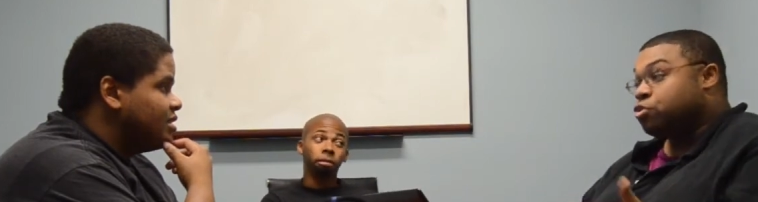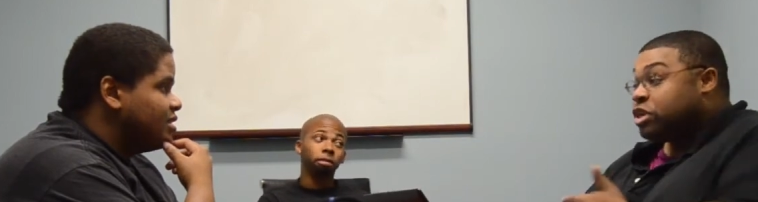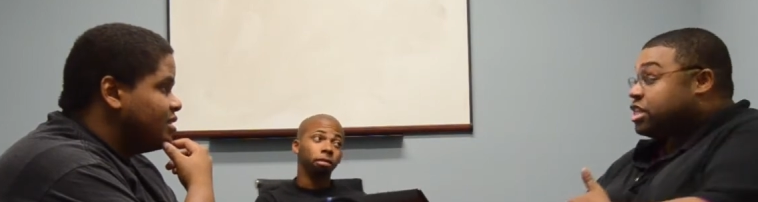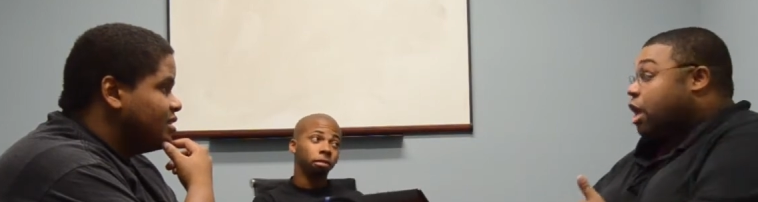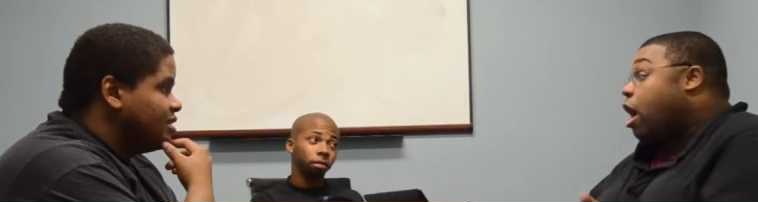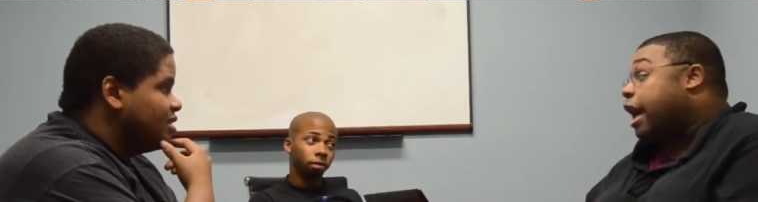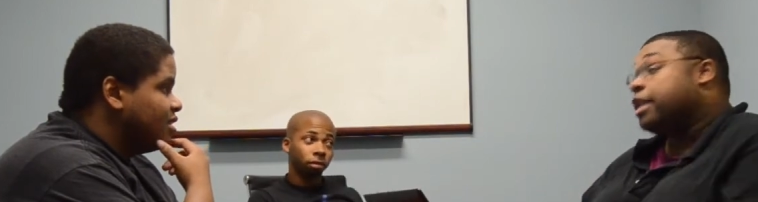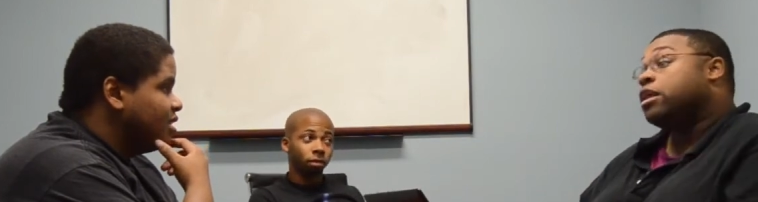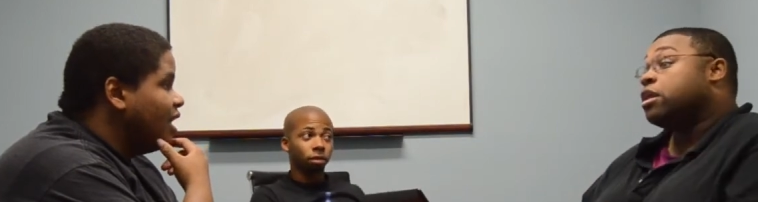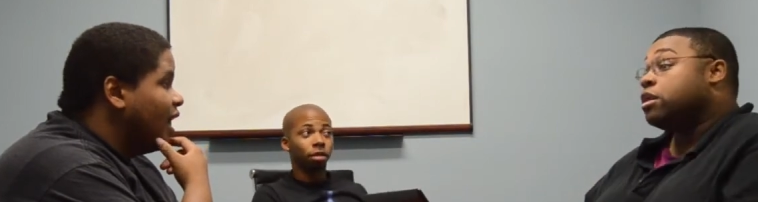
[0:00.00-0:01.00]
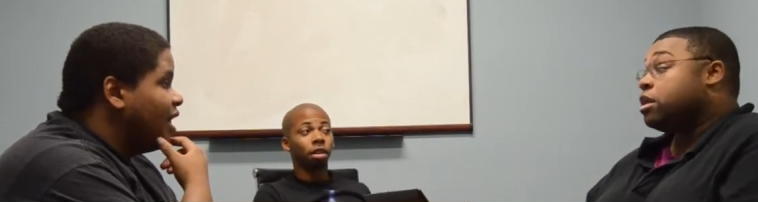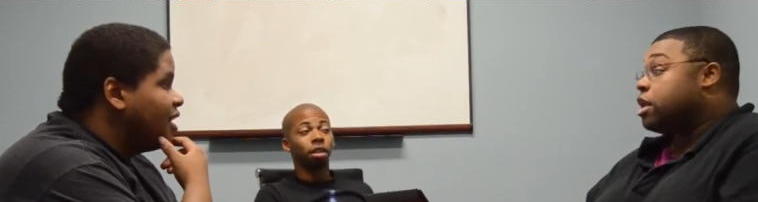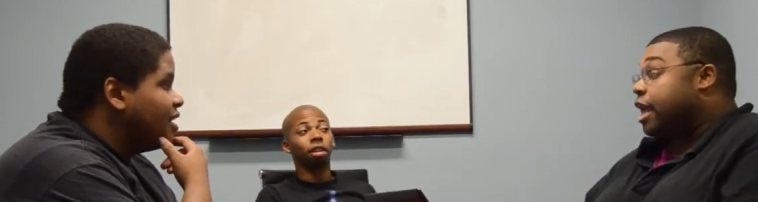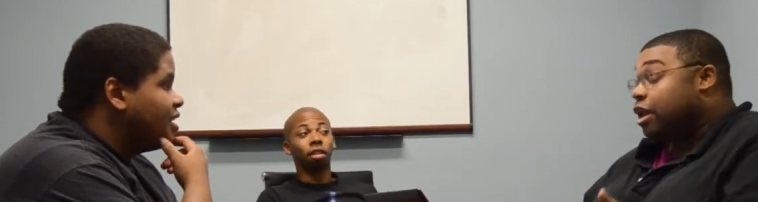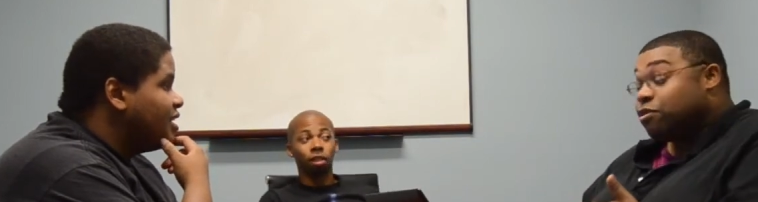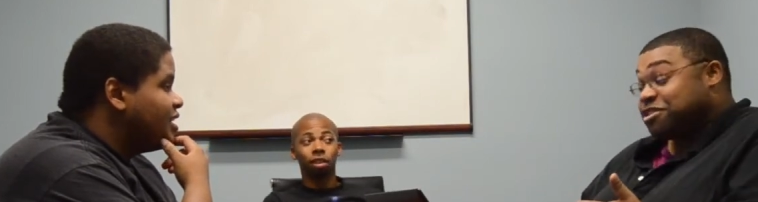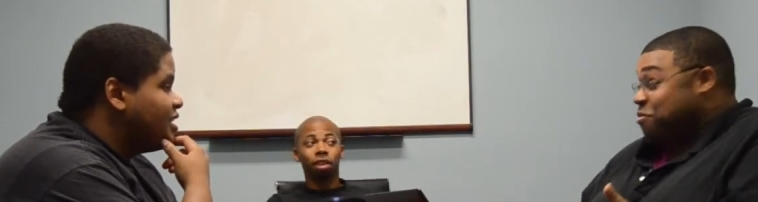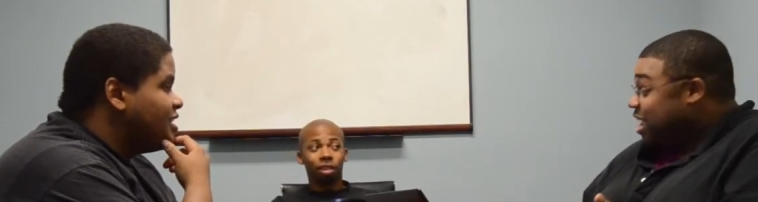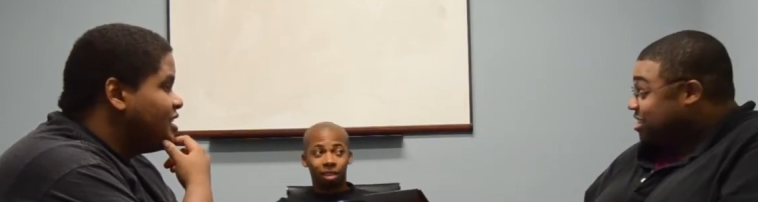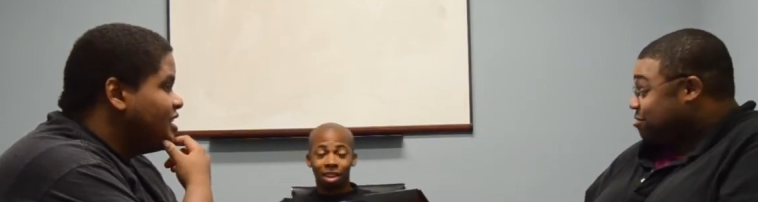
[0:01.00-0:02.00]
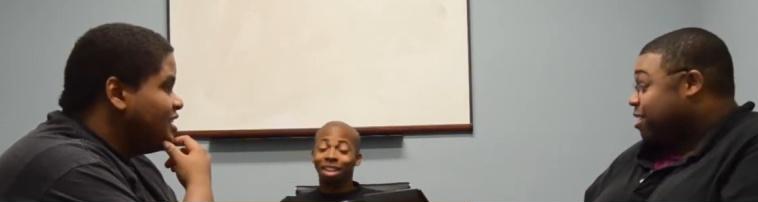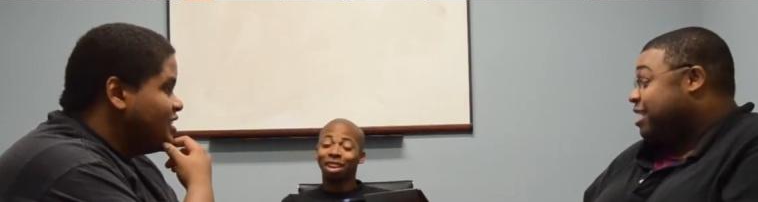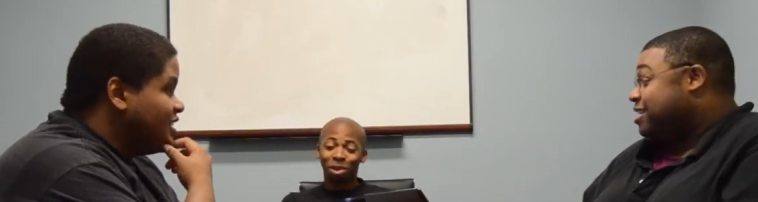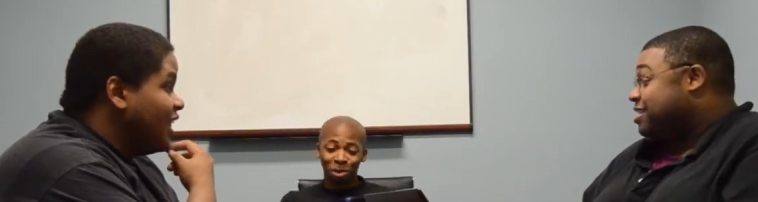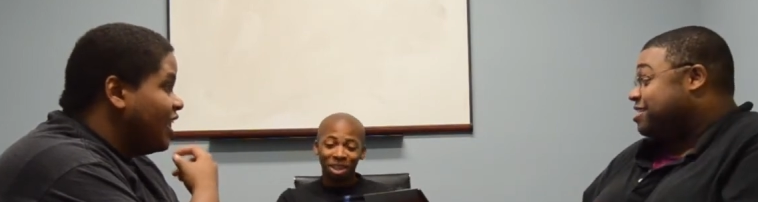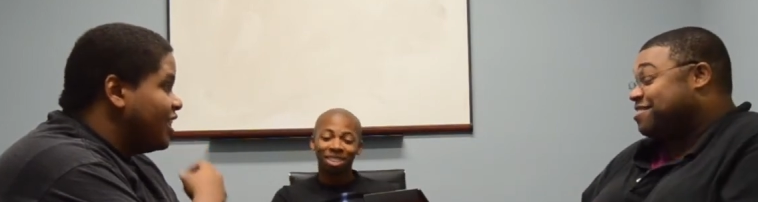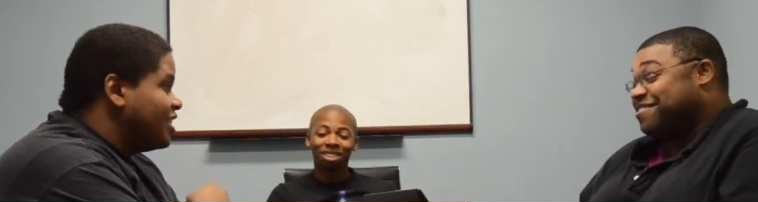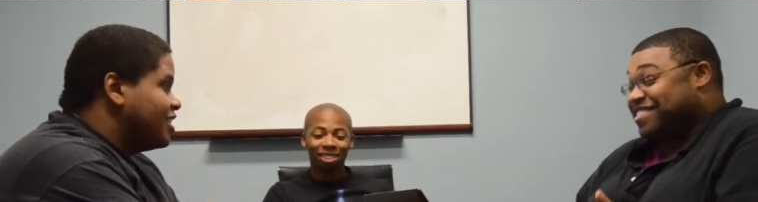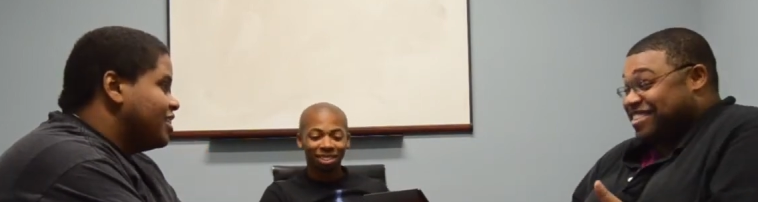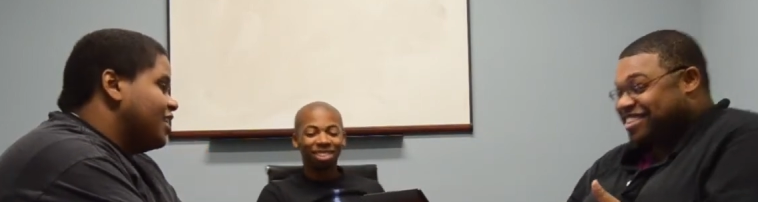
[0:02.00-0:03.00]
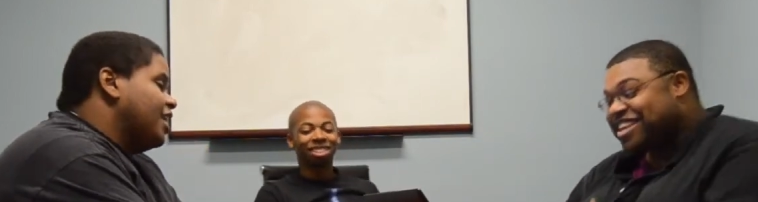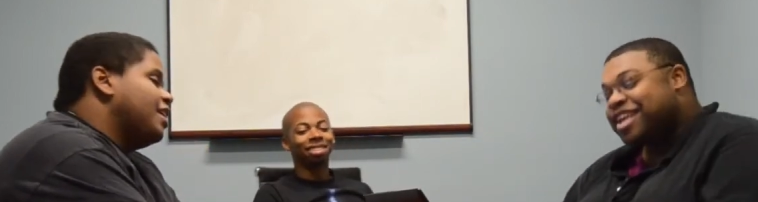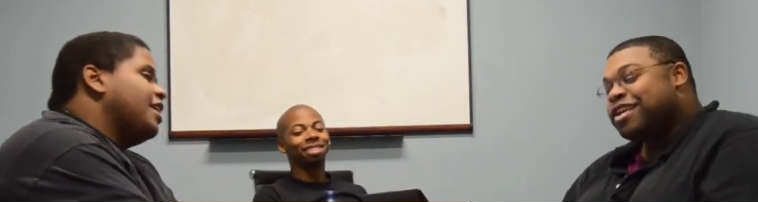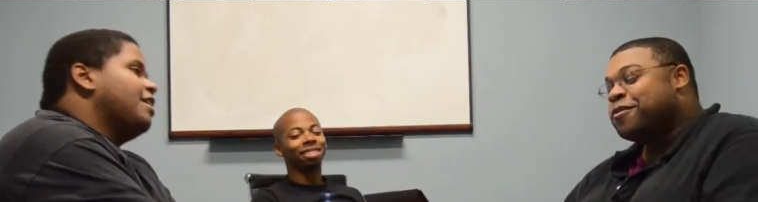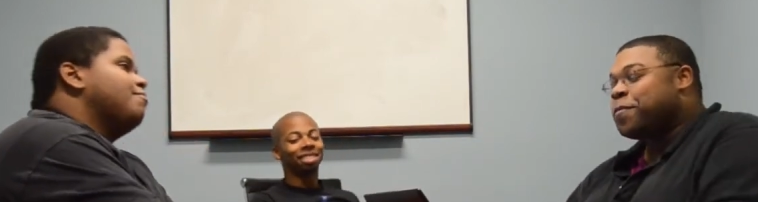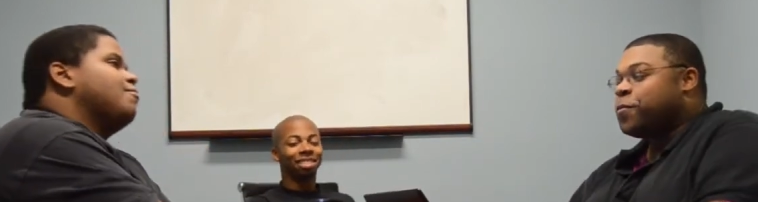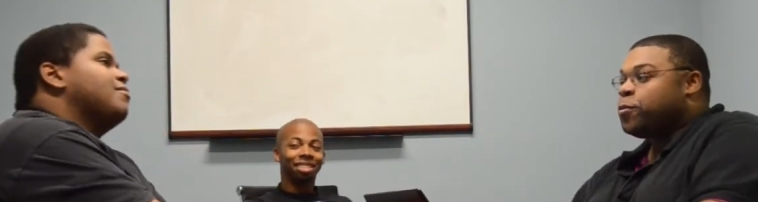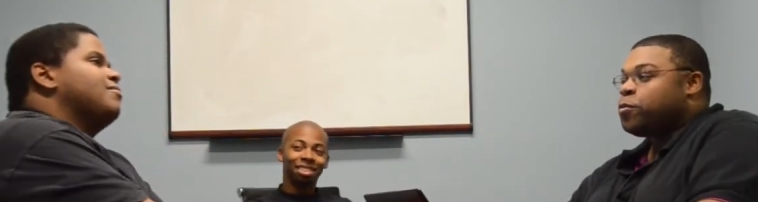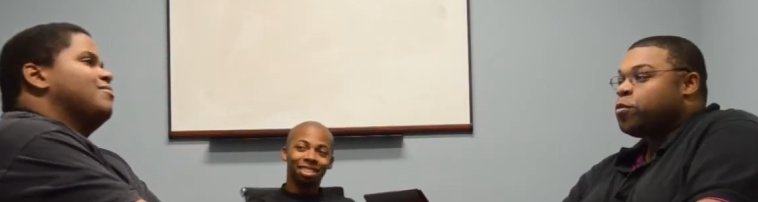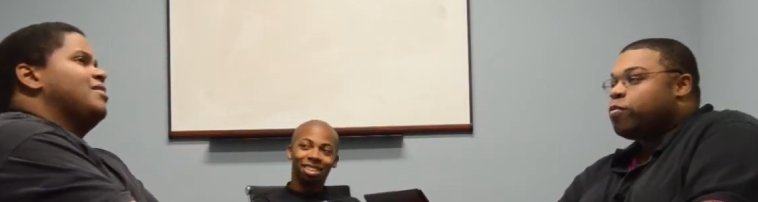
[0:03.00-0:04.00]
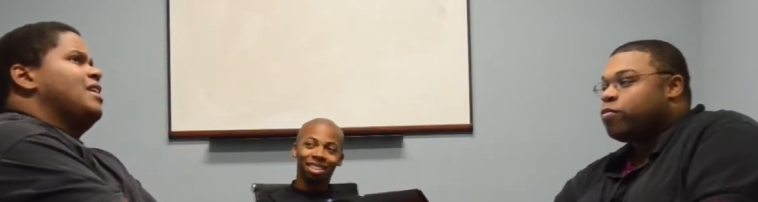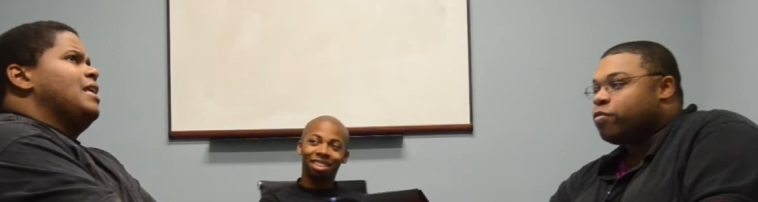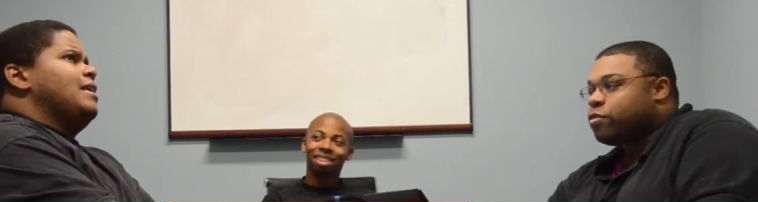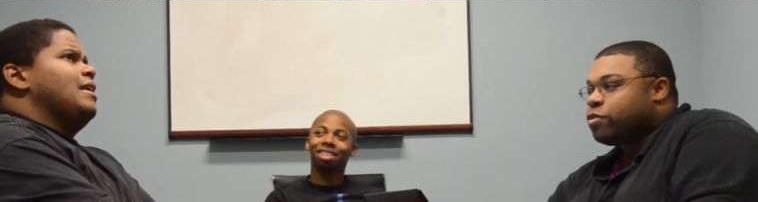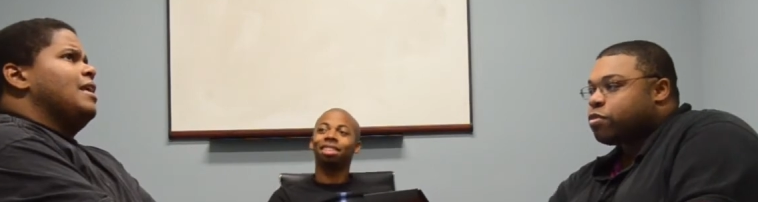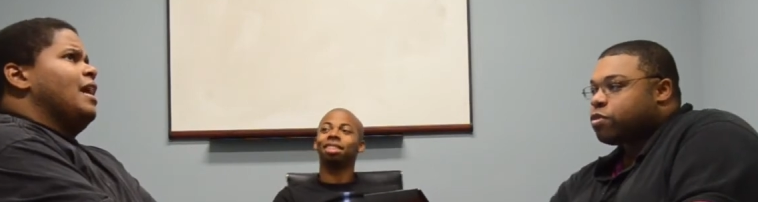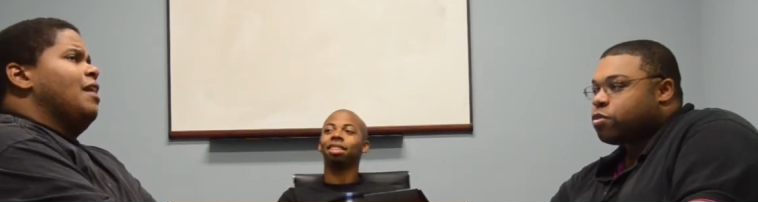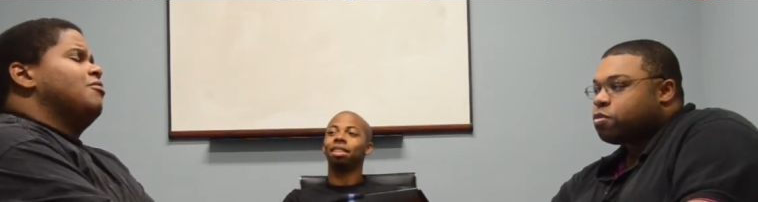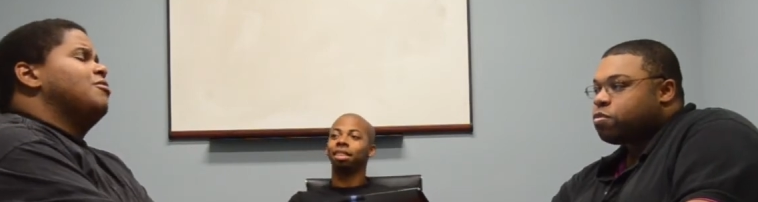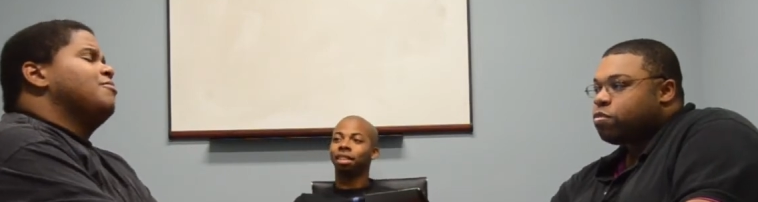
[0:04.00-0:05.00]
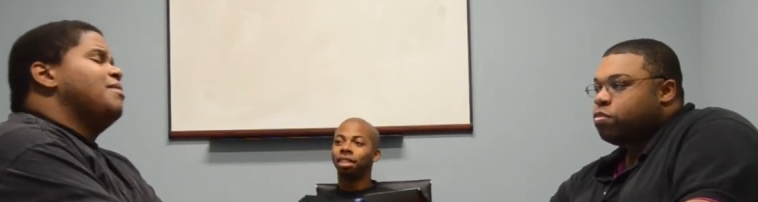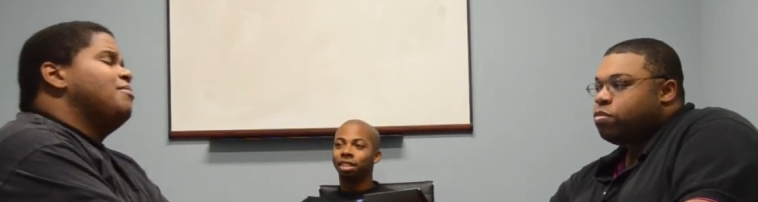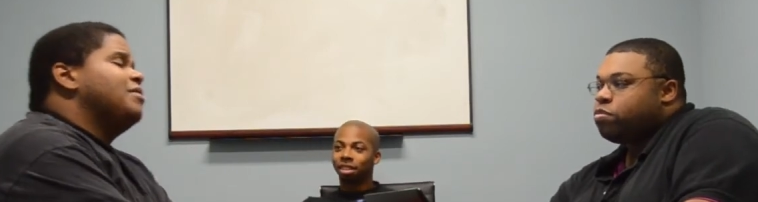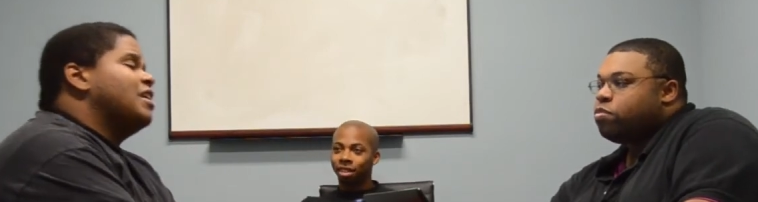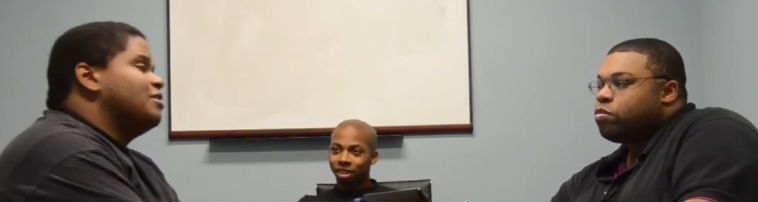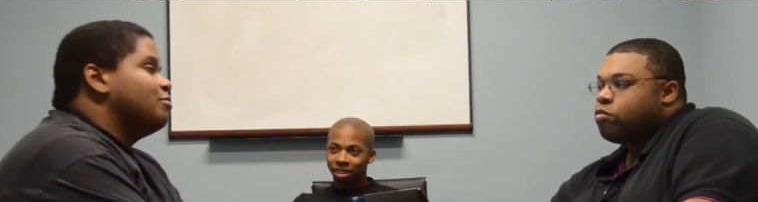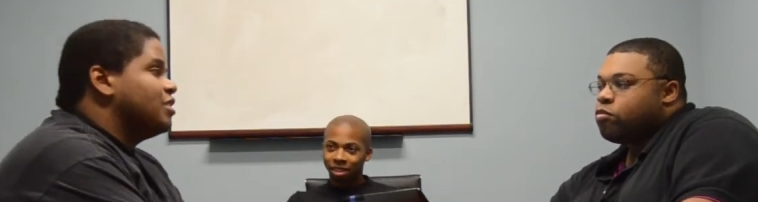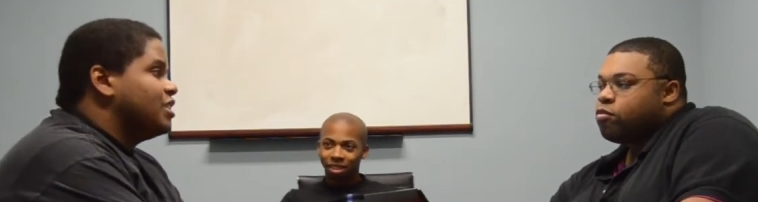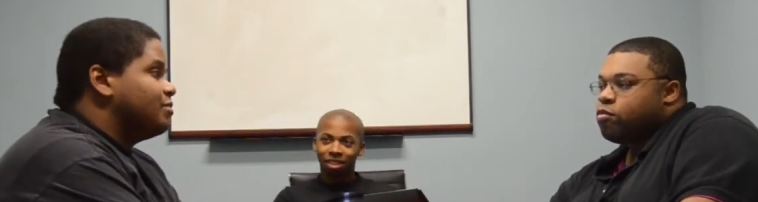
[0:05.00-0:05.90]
Speaker 1: saw it. Yeah. And it was amazing, right? yeah.
Speaker 2: It, it I don't know, maybe because it was just